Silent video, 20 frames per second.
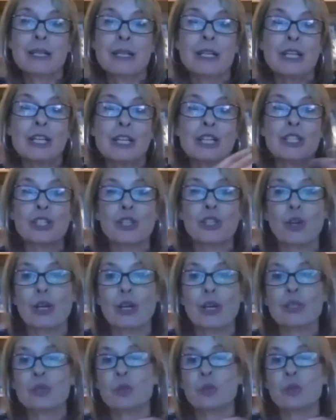So
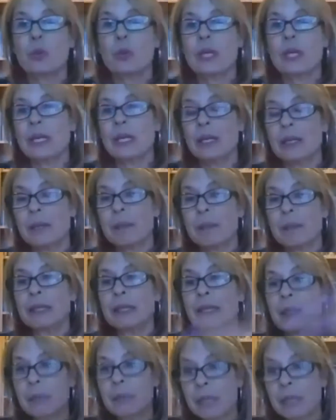as the
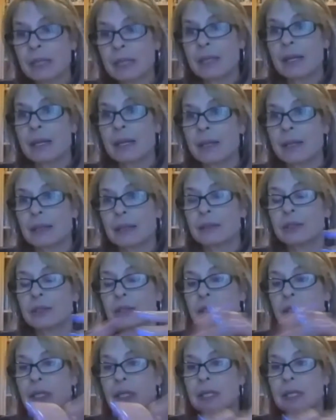pandemic,
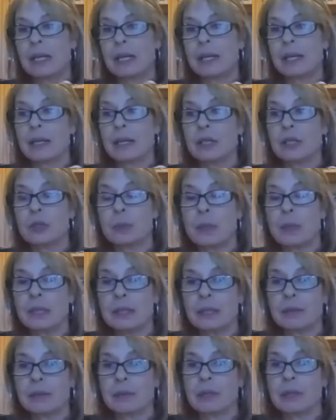started expanding
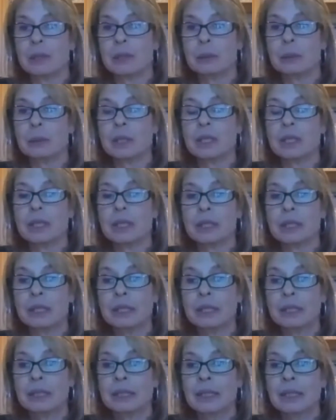around the world,
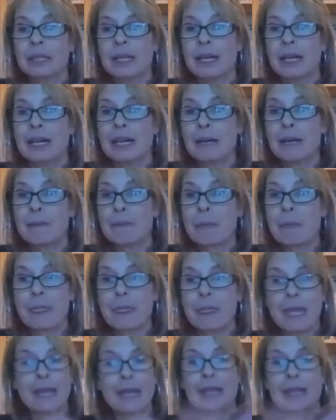
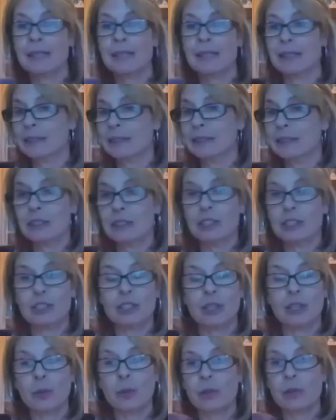then we
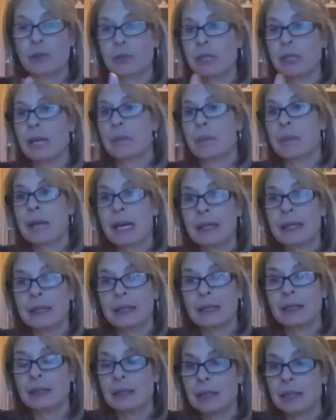reapplied the
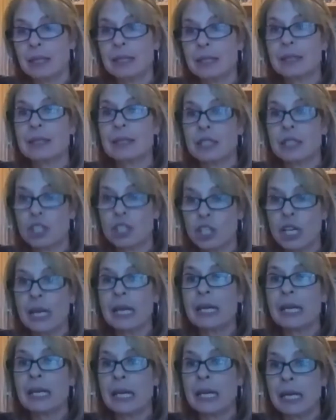learnings in
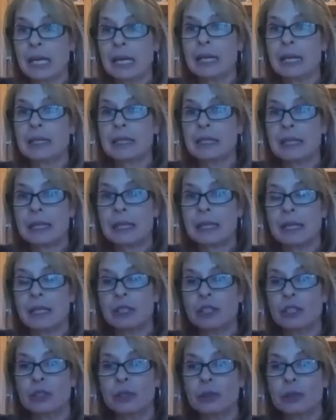China and
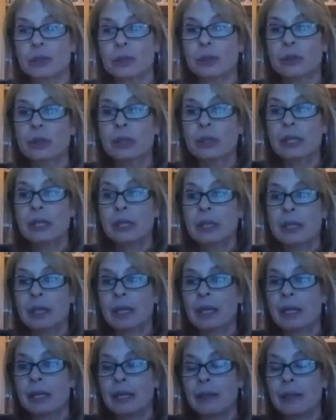started to
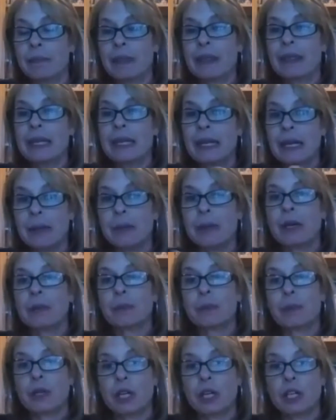think
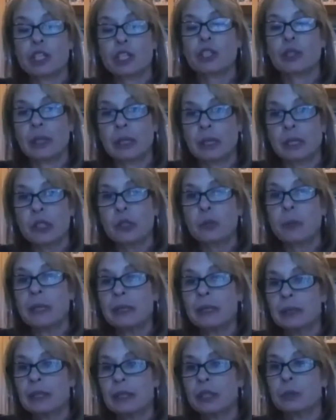about production and
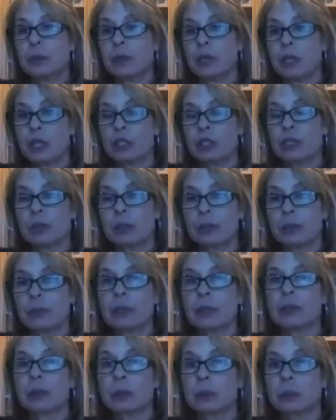expanding this production
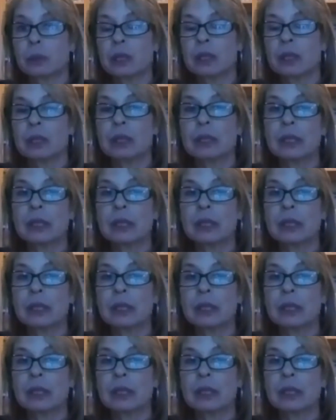around the world.